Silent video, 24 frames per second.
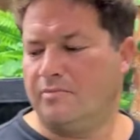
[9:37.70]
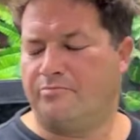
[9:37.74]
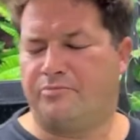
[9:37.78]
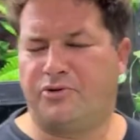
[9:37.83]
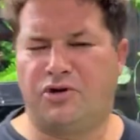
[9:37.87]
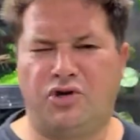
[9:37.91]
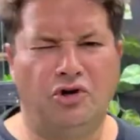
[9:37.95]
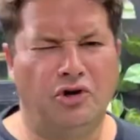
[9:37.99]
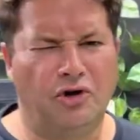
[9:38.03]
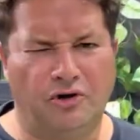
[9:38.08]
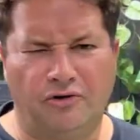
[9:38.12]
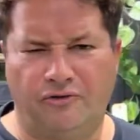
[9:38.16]

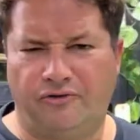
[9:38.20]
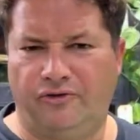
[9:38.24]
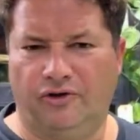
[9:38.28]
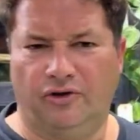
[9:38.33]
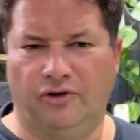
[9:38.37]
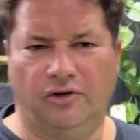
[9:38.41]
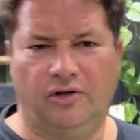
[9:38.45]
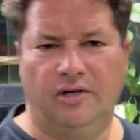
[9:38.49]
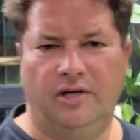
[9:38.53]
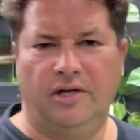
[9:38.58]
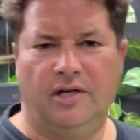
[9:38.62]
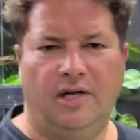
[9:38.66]

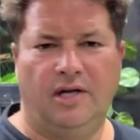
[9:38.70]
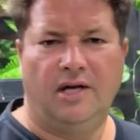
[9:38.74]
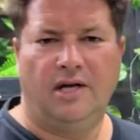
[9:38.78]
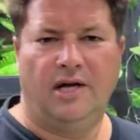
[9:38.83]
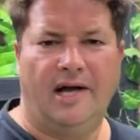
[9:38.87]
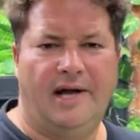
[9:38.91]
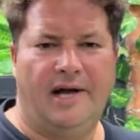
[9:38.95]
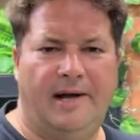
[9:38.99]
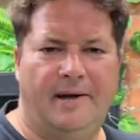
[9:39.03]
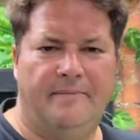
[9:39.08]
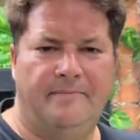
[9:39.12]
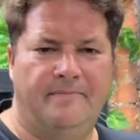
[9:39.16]
beautiful.
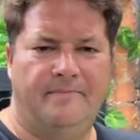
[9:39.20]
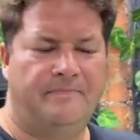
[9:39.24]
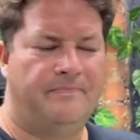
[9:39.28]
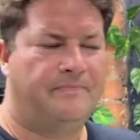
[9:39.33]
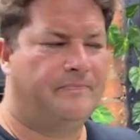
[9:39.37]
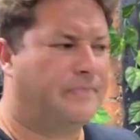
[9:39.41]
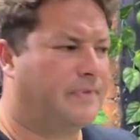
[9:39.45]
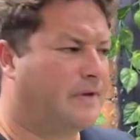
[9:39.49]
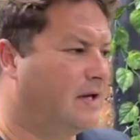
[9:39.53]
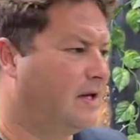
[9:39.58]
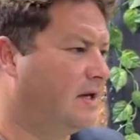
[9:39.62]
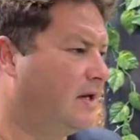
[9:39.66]

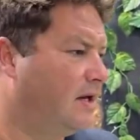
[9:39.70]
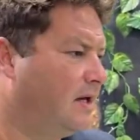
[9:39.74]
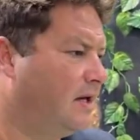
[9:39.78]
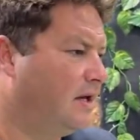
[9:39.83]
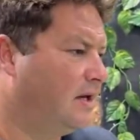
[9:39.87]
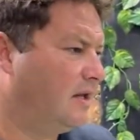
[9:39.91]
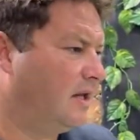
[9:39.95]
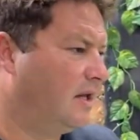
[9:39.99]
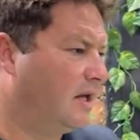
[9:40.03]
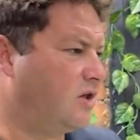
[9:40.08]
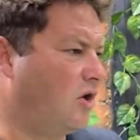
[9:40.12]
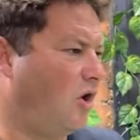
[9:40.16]

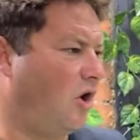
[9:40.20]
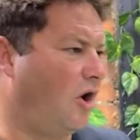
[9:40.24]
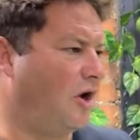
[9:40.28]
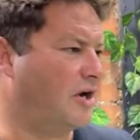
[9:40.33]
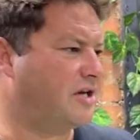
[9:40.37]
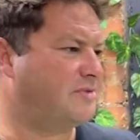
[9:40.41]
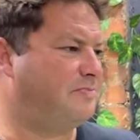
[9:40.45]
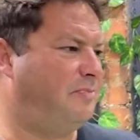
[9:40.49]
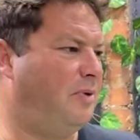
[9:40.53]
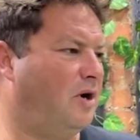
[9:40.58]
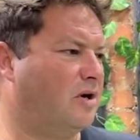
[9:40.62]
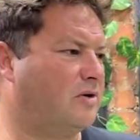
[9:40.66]
Like the
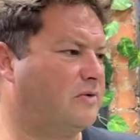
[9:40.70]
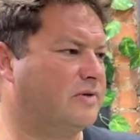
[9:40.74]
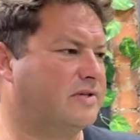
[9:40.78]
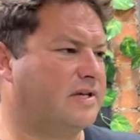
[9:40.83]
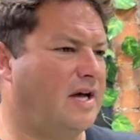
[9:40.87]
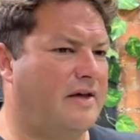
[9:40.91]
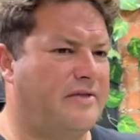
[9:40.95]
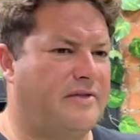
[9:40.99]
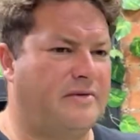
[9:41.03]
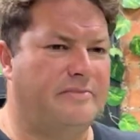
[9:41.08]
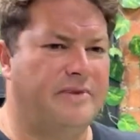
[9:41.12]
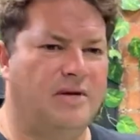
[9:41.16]
hardest part was
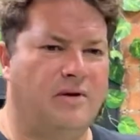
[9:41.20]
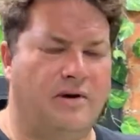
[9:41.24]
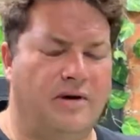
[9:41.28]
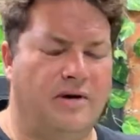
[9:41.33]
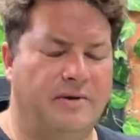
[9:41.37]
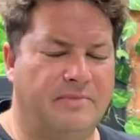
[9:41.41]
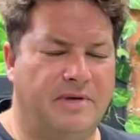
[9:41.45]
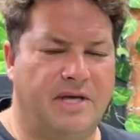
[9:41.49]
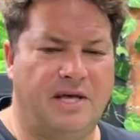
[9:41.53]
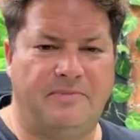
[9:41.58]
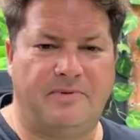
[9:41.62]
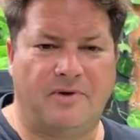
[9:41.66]
either me or
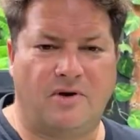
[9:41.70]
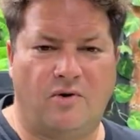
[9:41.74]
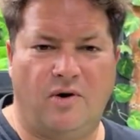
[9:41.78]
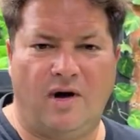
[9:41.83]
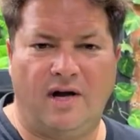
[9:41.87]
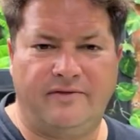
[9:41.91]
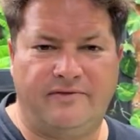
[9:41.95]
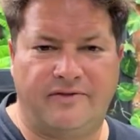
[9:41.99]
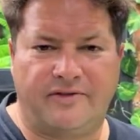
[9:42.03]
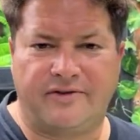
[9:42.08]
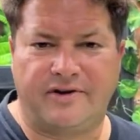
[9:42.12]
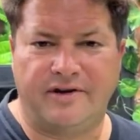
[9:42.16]
him keeping
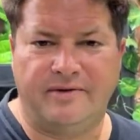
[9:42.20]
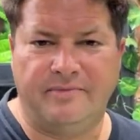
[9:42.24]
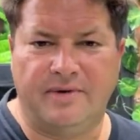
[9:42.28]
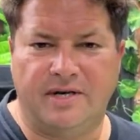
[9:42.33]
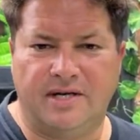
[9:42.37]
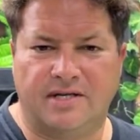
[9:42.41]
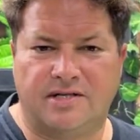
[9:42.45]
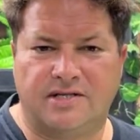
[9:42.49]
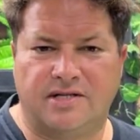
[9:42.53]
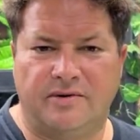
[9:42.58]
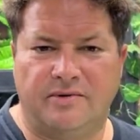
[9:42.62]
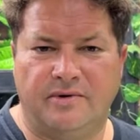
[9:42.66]
quiet for 3
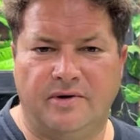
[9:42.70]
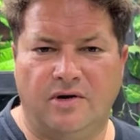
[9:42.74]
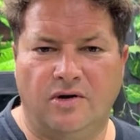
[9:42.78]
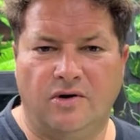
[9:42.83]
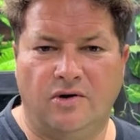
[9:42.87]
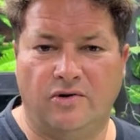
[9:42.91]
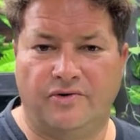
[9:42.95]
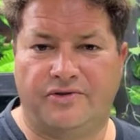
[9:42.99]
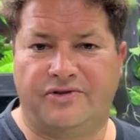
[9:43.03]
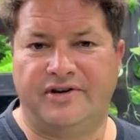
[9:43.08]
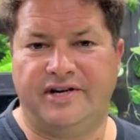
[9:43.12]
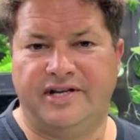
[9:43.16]
minutes or
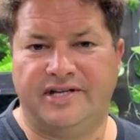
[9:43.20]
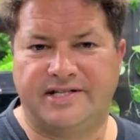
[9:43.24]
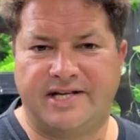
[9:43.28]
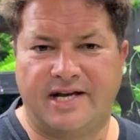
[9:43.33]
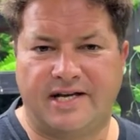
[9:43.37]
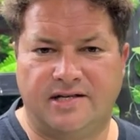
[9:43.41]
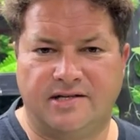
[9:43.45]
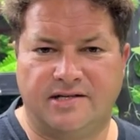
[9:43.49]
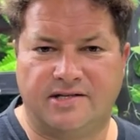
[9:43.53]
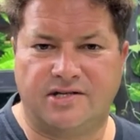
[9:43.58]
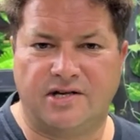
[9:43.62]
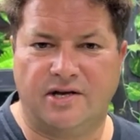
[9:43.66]
3
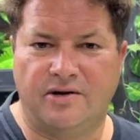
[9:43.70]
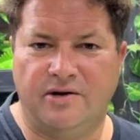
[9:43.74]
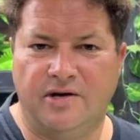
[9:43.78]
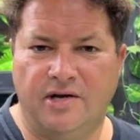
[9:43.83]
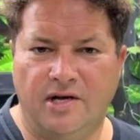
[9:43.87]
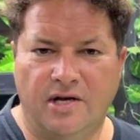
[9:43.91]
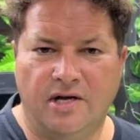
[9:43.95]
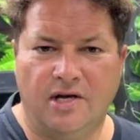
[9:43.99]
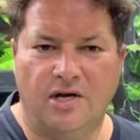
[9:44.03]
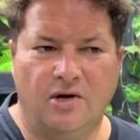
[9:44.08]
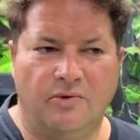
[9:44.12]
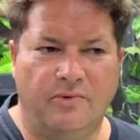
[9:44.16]
seconds, so
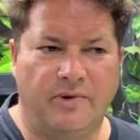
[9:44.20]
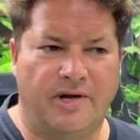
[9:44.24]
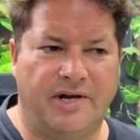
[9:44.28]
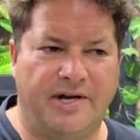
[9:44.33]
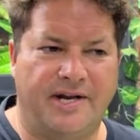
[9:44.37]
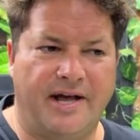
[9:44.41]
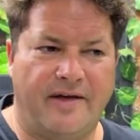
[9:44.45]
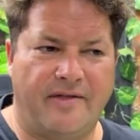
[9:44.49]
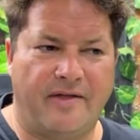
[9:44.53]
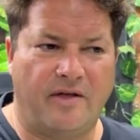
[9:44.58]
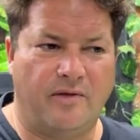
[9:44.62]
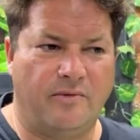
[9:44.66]
we could
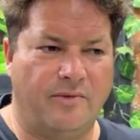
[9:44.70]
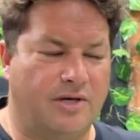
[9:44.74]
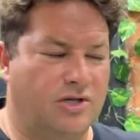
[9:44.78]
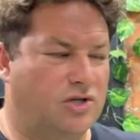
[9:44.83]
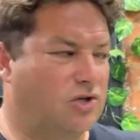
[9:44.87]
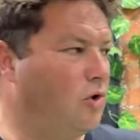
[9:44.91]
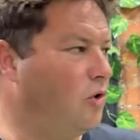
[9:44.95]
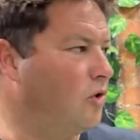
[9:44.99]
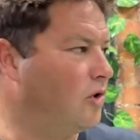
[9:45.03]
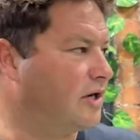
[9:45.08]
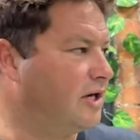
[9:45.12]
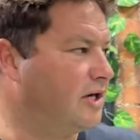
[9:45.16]
hear the other one
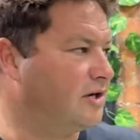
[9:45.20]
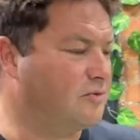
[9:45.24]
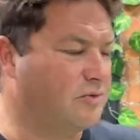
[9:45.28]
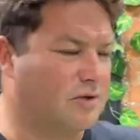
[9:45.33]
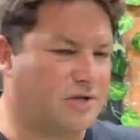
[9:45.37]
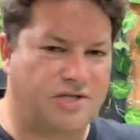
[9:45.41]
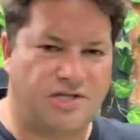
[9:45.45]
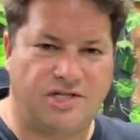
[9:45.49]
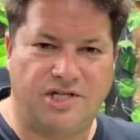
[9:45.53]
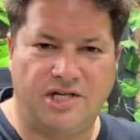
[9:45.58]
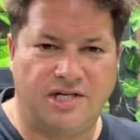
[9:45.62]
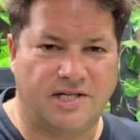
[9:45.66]
talk. It
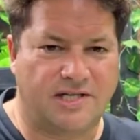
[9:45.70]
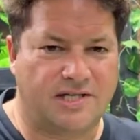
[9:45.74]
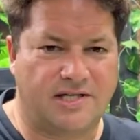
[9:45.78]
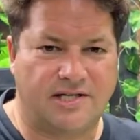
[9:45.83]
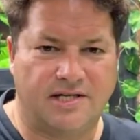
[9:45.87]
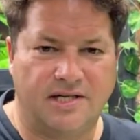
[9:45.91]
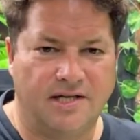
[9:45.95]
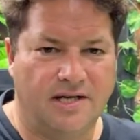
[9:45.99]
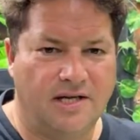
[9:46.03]
was just.